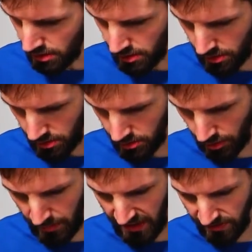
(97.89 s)
So
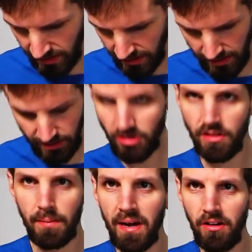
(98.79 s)
basically, it's just
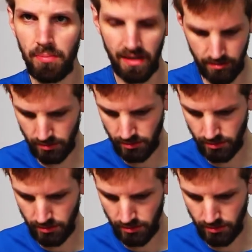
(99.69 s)
a power pack.